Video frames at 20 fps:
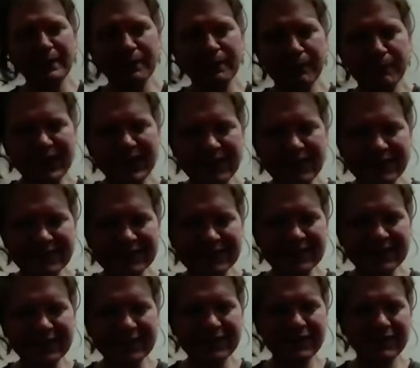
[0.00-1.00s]
minions.
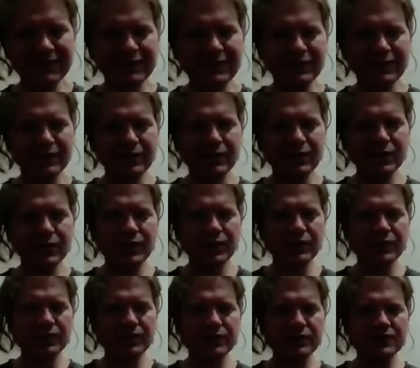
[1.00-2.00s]

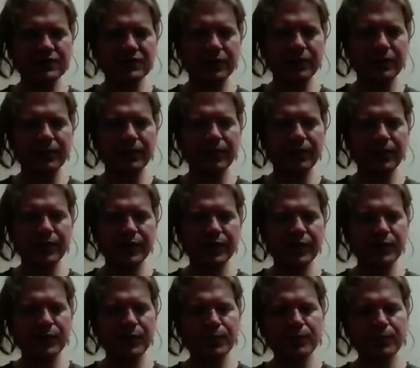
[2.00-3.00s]
So
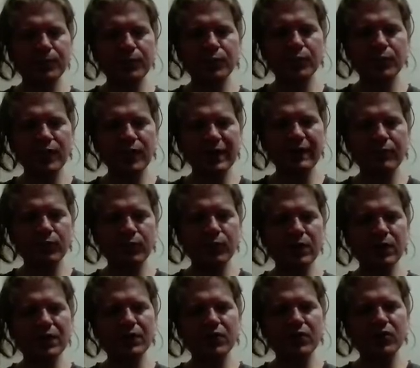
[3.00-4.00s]
again,
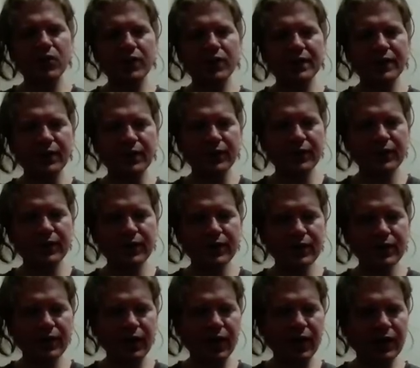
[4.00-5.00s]
really good card here.
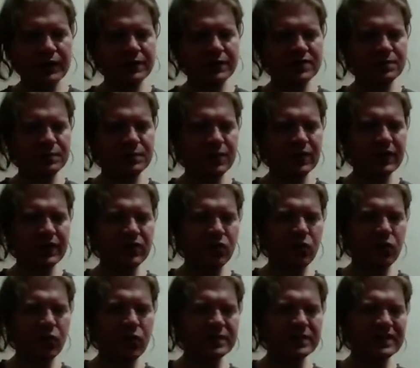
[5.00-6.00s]
You get the
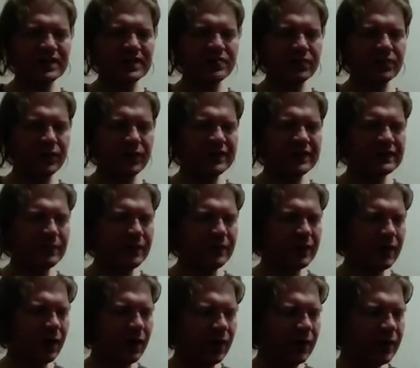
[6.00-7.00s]
corpses, you freeze them.
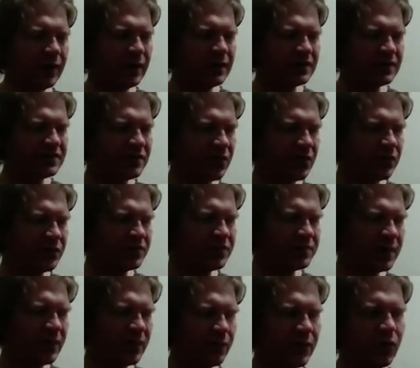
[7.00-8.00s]
So you spend 3